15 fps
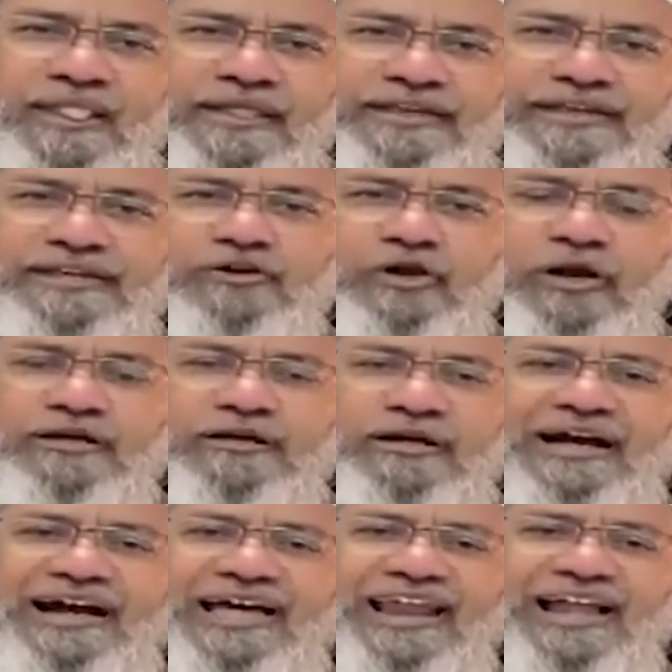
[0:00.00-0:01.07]
he got
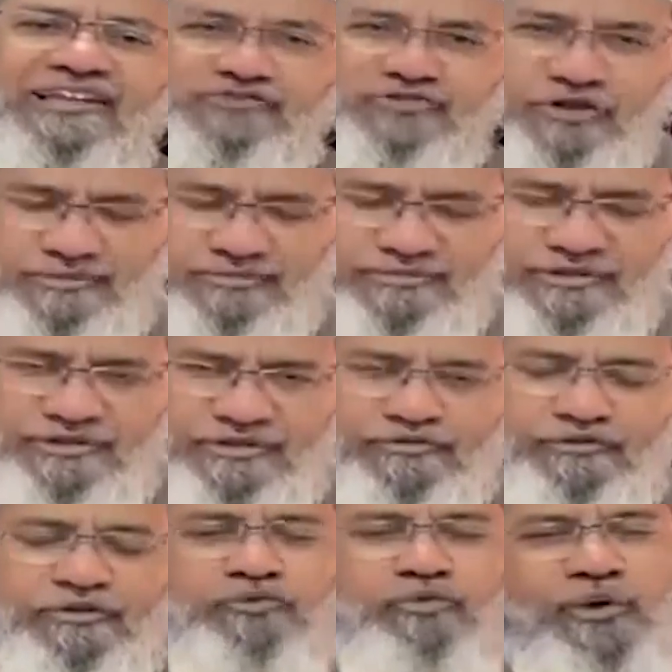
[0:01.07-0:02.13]
a halal job.
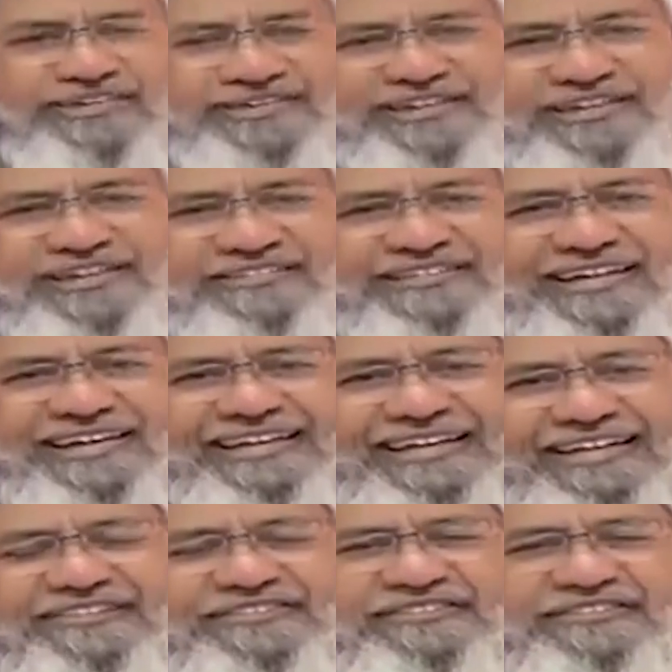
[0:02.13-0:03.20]
The question is that
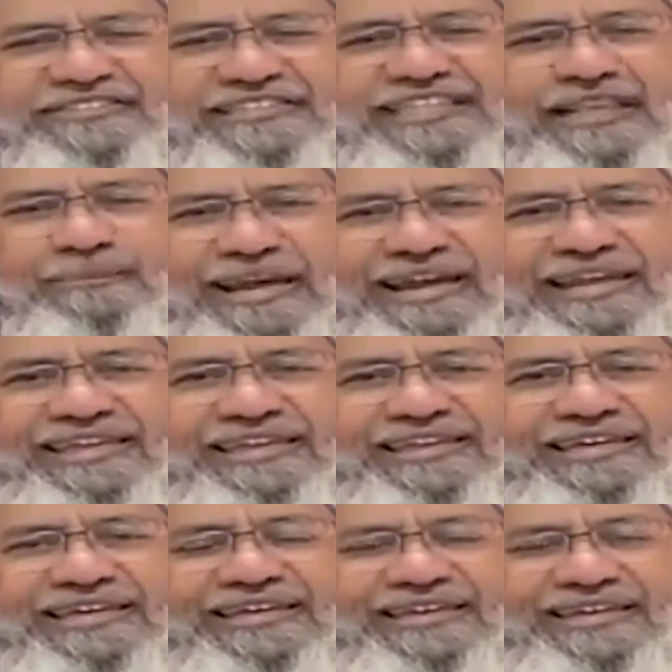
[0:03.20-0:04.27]
is the money
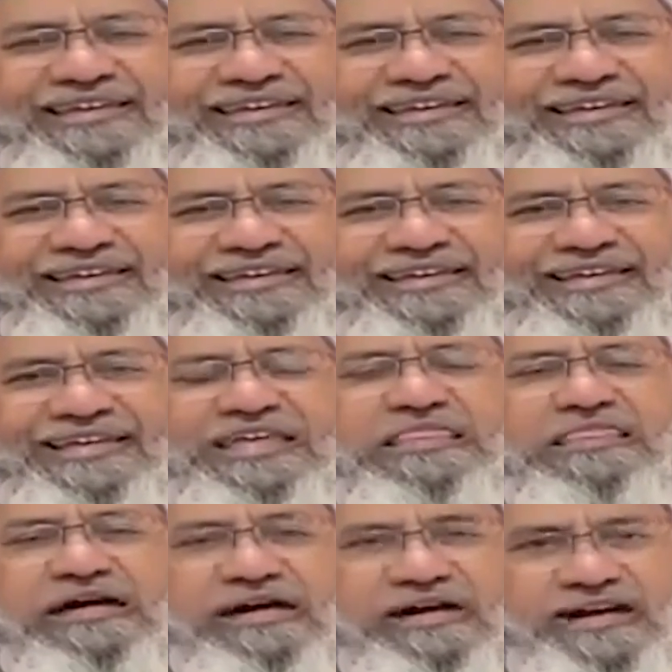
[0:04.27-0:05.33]
he
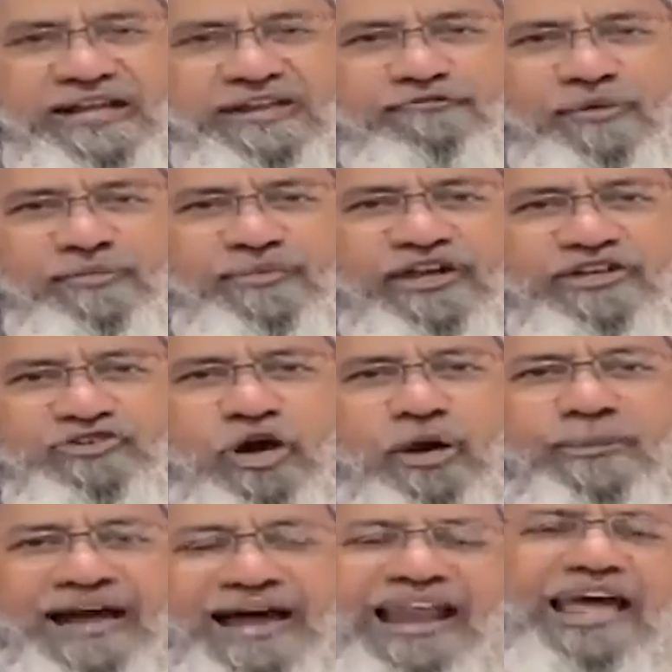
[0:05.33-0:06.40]
is earning from that
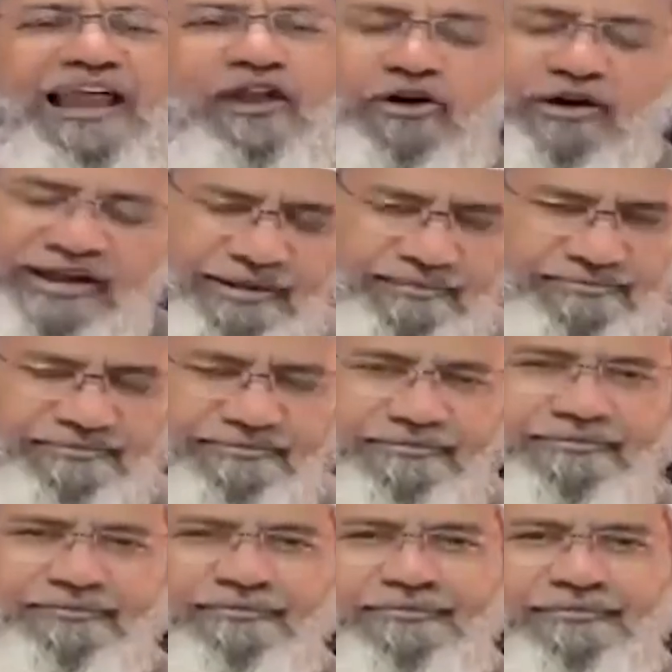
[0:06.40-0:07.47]
job halal or haram?
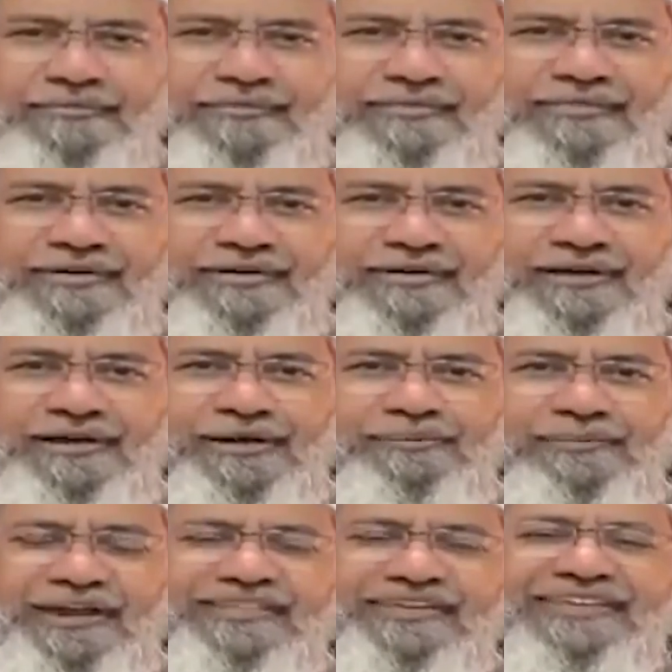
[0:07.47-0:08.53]

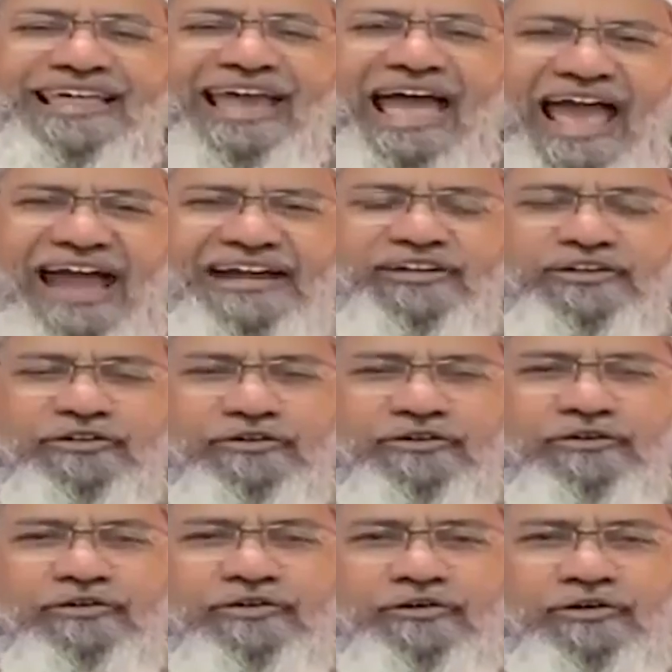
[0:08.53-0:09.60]
Whether the act
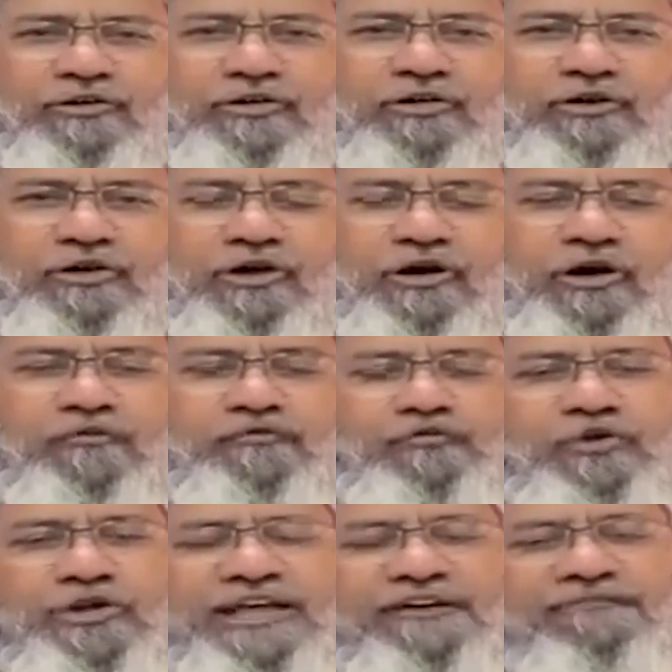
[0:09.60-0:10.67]
of
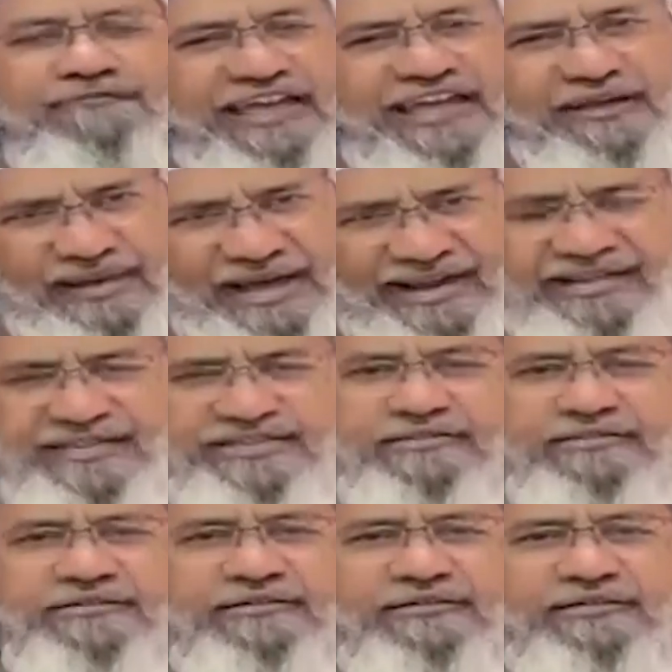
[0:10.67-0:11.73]
doing a fake marriage
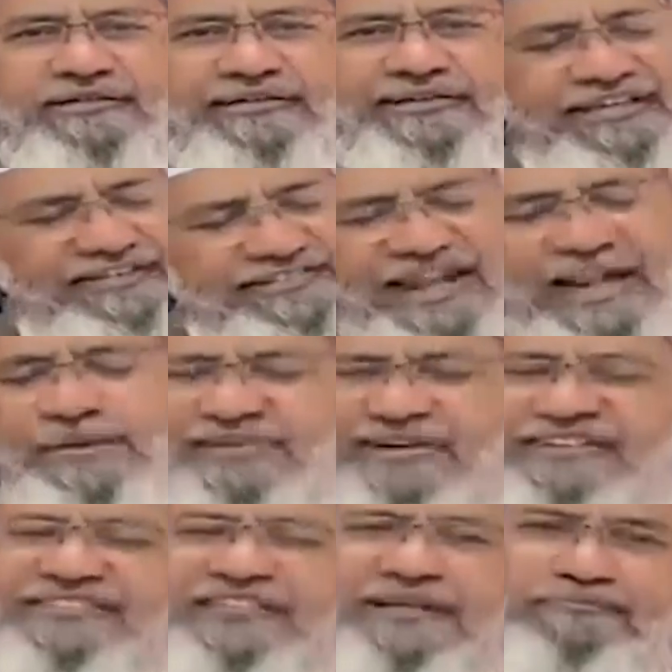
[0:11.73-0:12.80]
is haram in
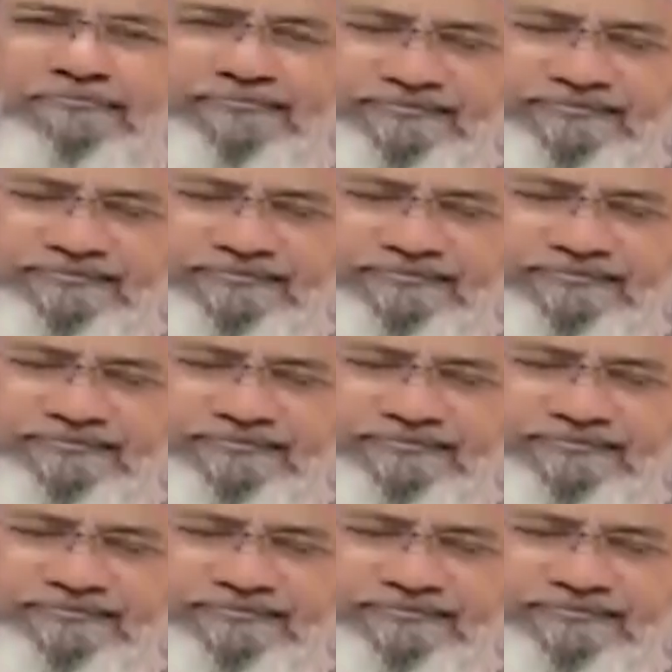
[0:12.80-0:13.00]
Islam.